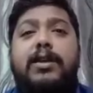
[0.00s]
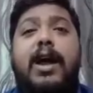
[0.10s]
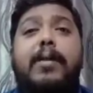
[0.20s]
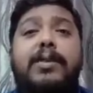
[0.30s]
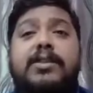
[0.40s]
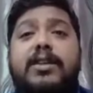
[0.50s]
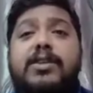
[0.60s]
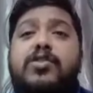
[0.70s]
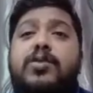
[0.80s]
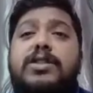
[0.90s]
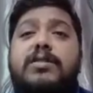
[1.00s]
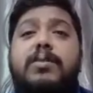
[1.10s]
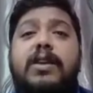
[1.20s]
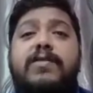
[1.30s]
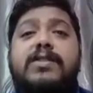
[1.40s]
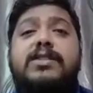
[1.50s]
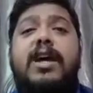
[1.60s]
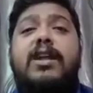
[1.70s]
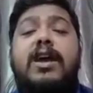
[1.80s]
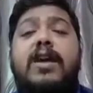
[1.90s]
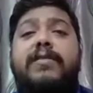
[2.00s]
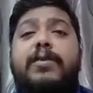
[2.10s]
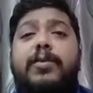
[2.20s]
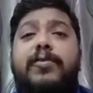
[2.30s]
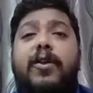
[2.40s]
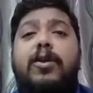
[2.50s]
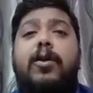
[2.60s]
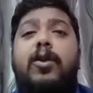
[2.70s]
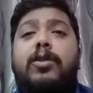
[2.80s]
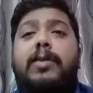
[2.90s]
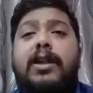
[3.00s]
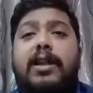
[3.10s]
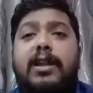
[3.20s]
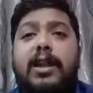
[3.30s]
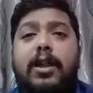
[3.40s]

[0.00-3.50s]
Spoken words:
Habits are rituals and behaviors that we perform automatically,